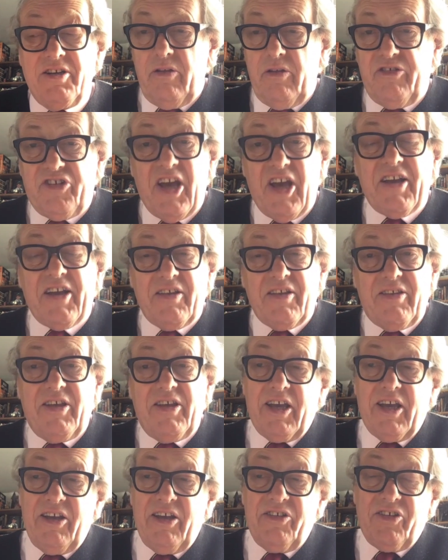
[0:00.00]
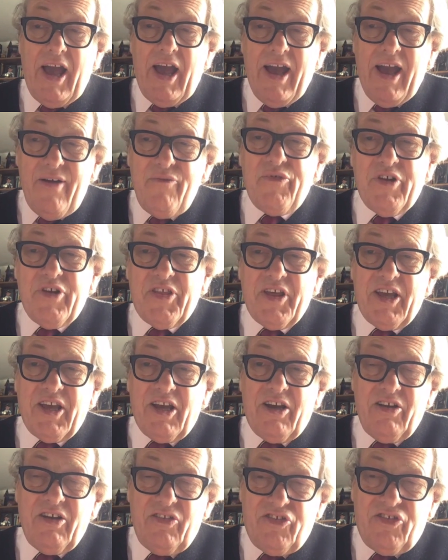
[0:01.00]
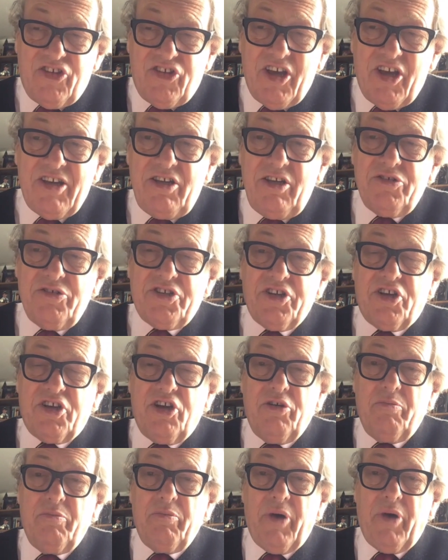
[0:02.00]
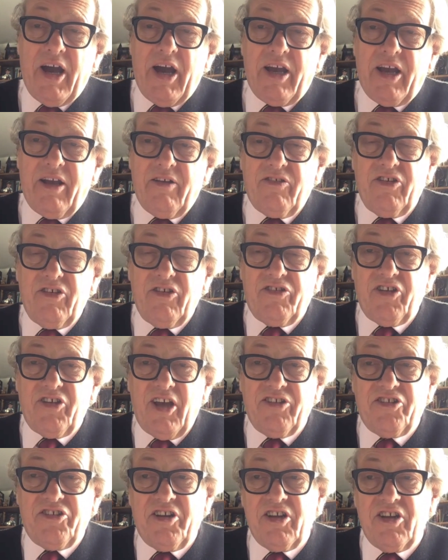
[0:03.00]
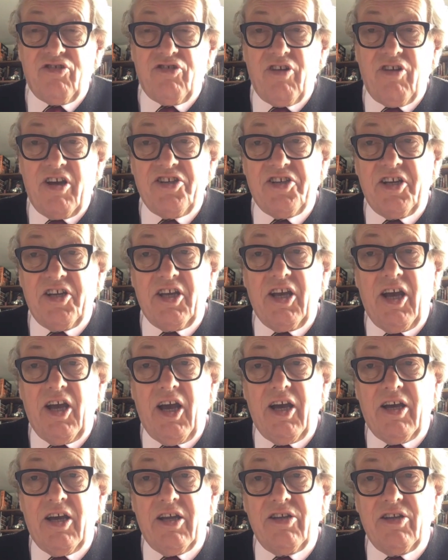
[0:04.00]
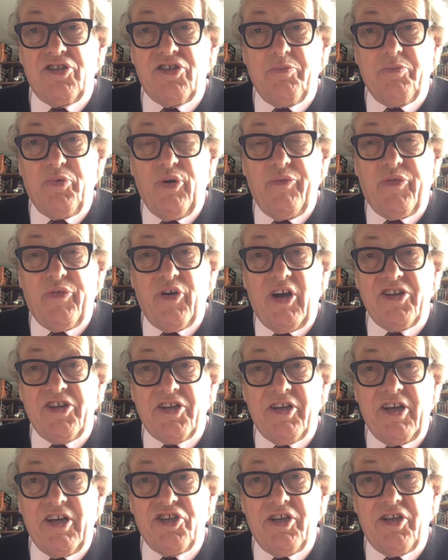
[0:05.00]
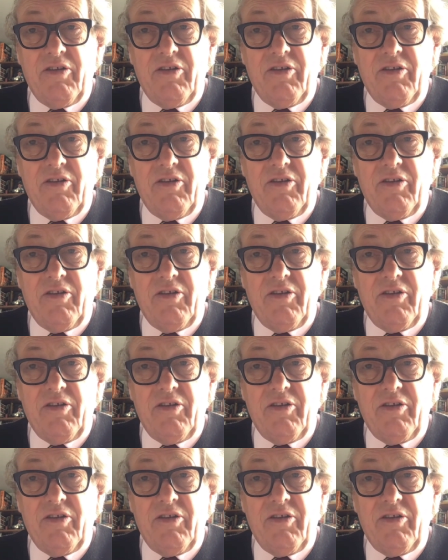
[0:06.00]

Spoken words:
The second thing is everything continues to come back to testing, tracing, and support for isolation.